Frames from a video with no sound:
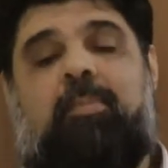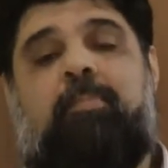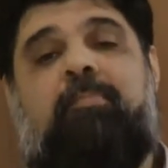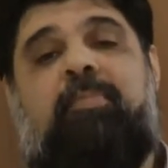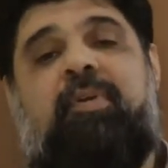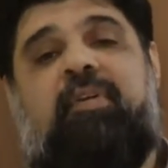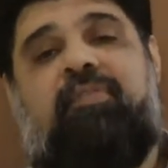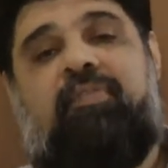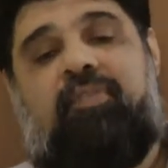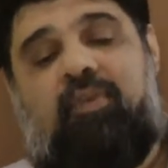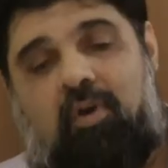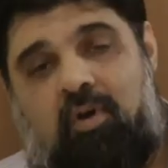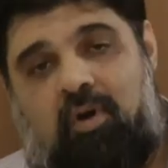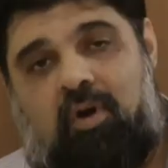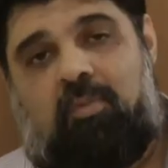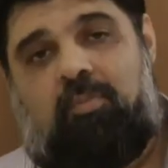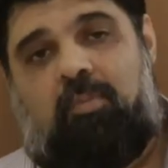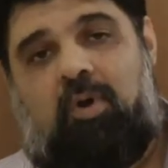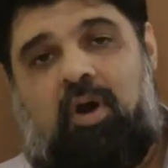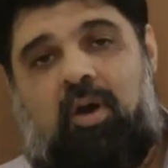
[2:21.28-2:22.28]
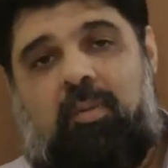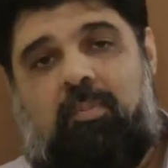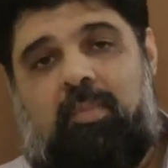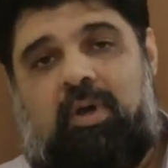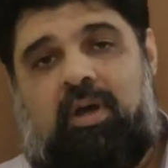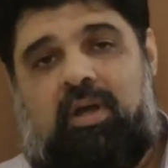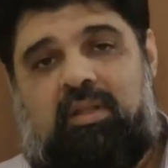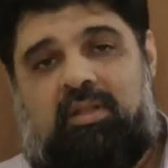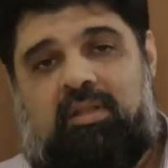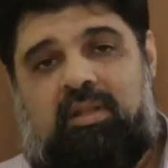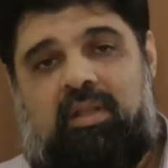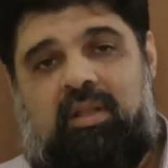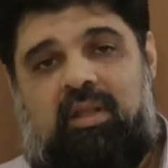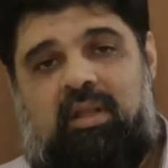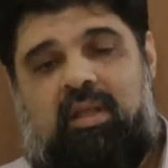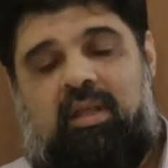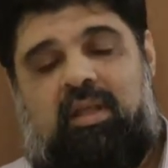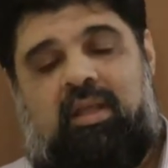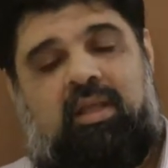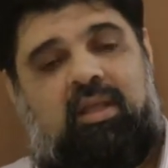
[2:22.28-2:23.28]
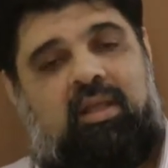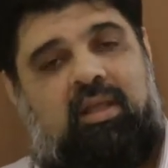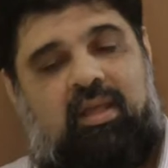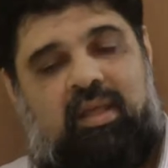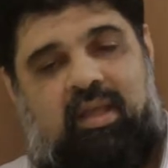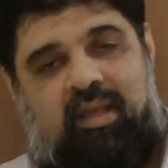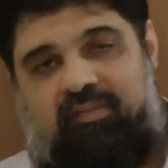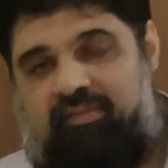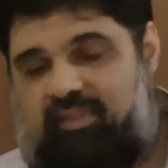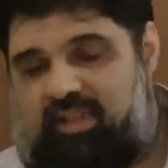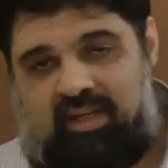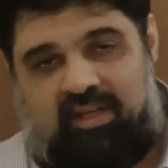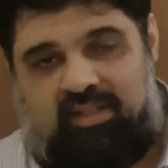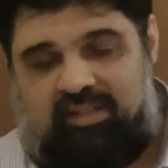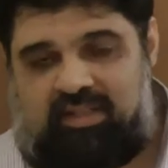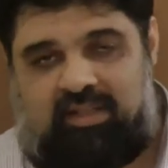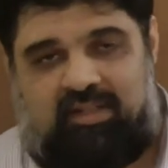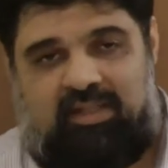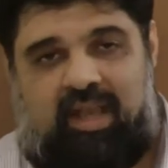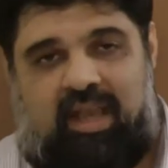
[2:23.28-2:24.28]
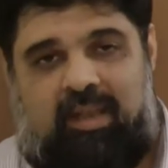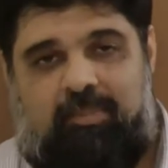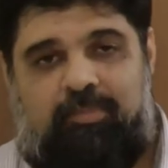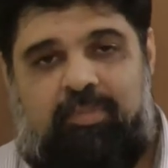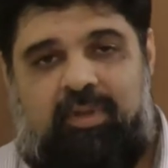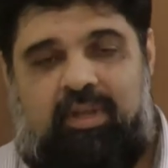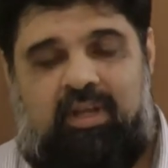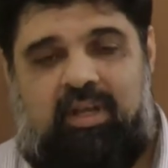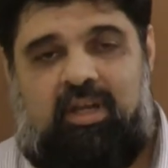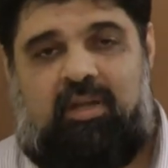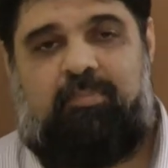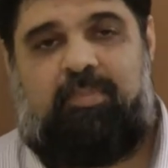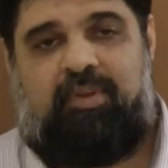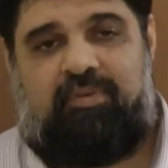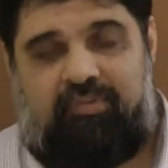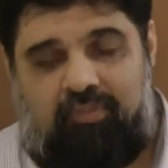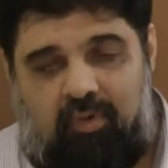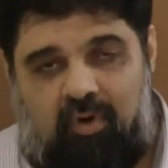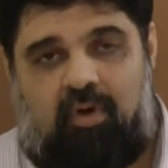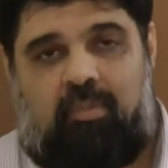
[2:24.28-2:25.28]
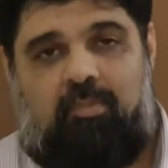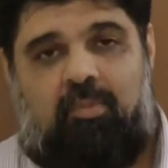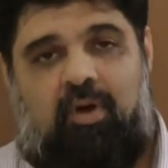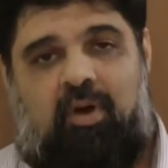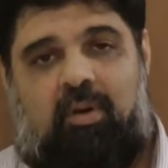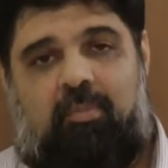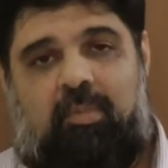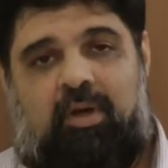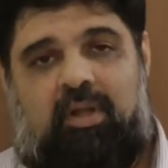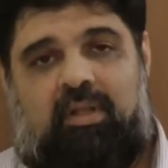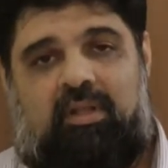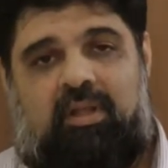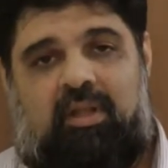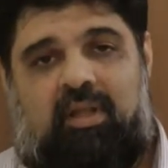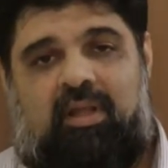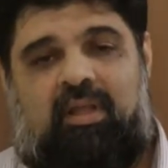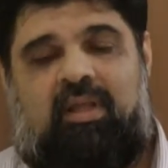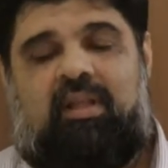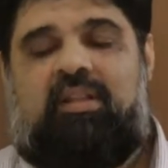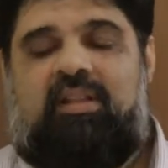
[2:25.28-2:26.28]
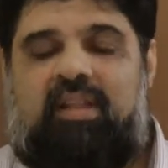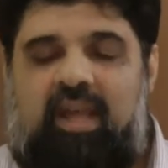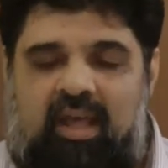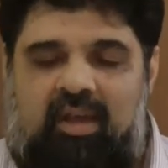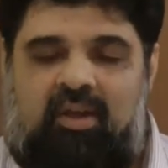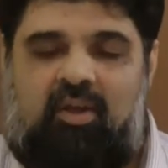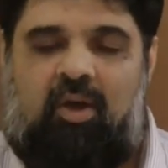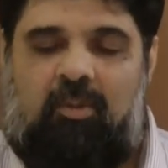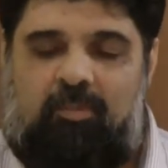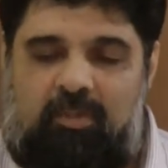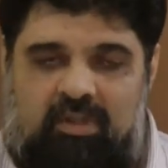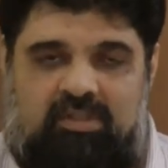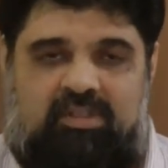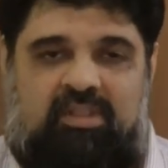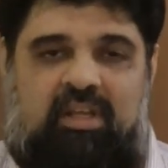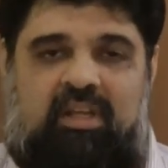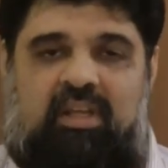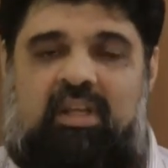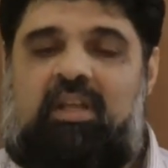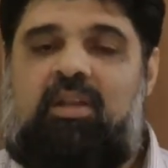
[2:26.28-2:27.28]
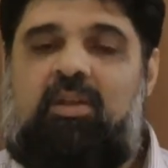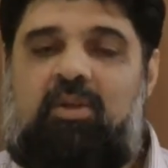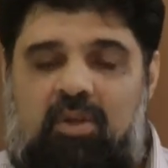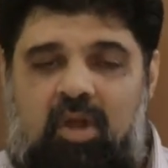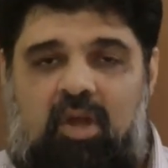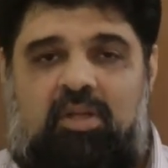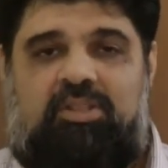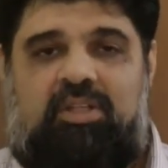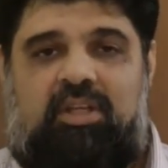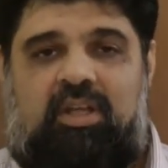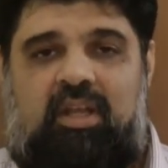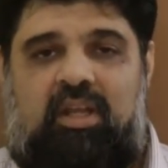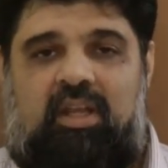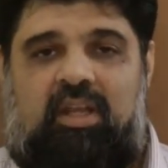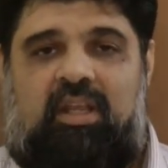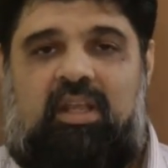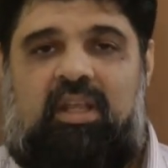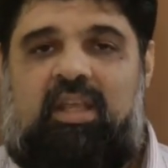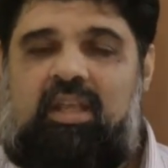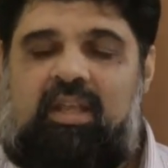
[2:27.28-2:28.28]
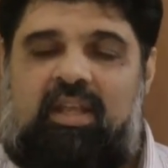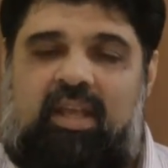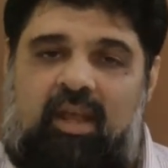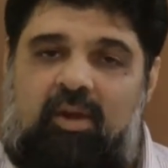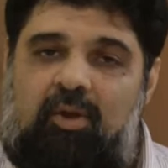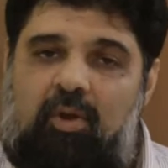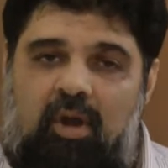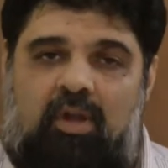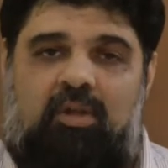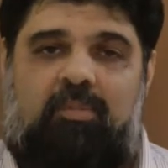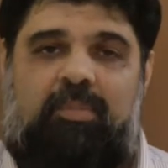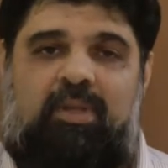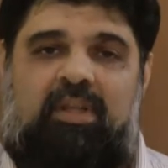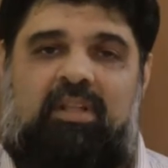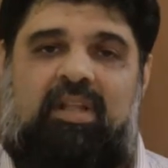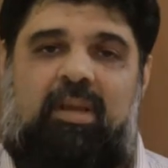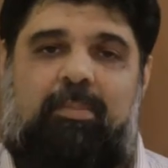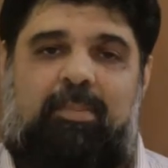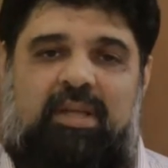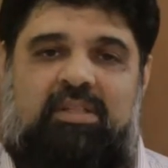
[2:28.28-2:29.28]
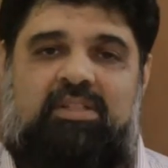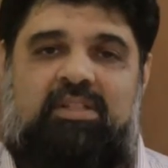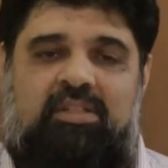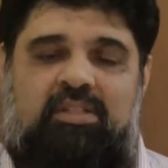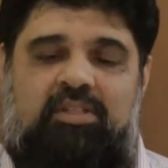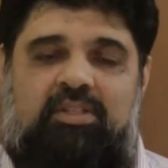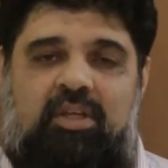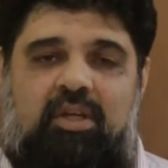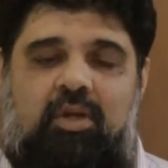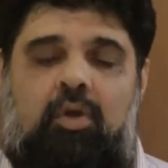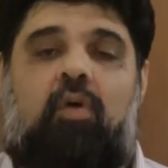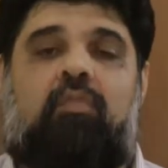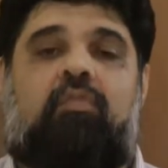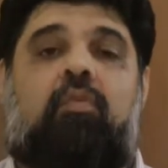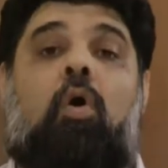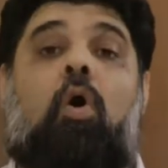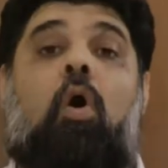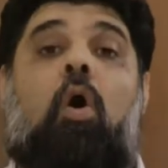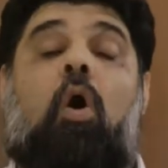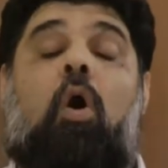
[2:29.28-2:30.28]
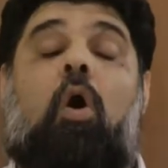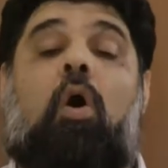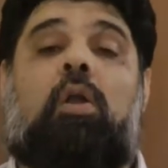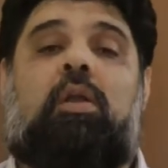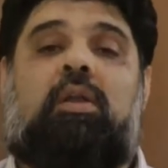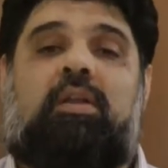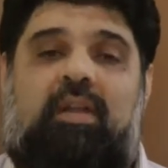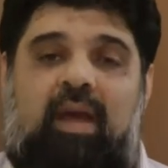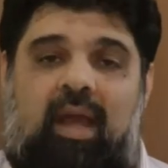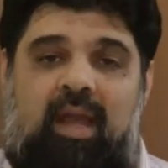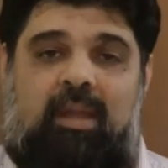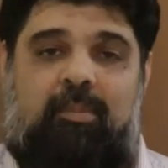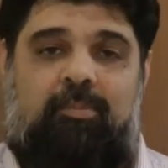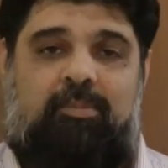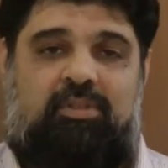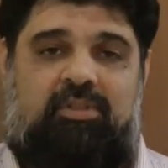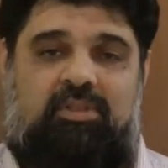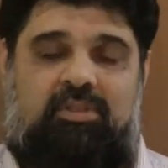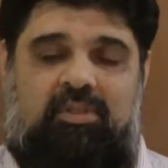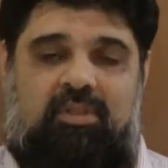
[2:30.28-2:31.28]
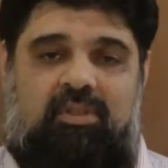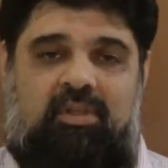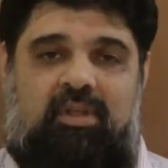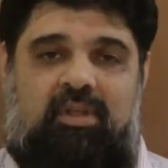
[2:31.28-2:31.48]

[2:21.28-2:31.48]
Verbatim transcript: Before Muhammad, if there is a time period before Muhammad, then obviously, logically, he cannot be the messenger of all times.